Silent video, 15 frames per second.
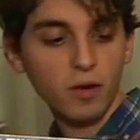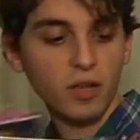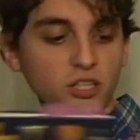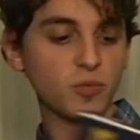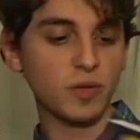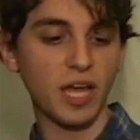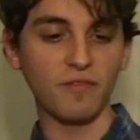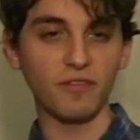What
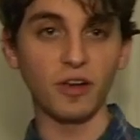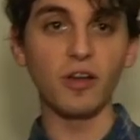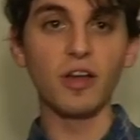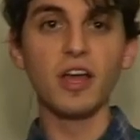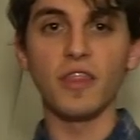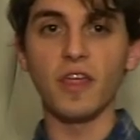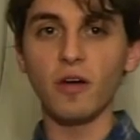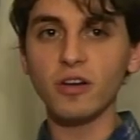else do we have here?
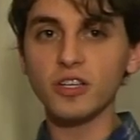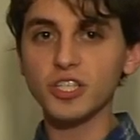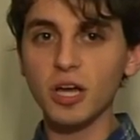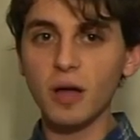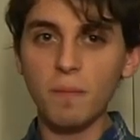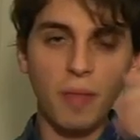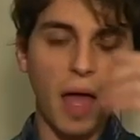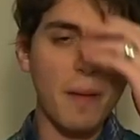There are
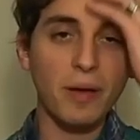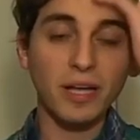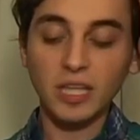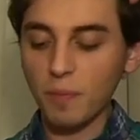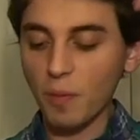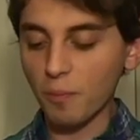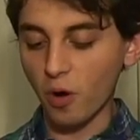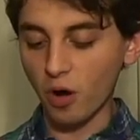some... I
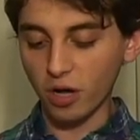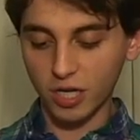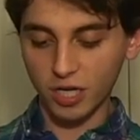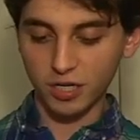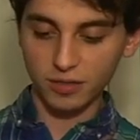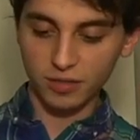picked up a book.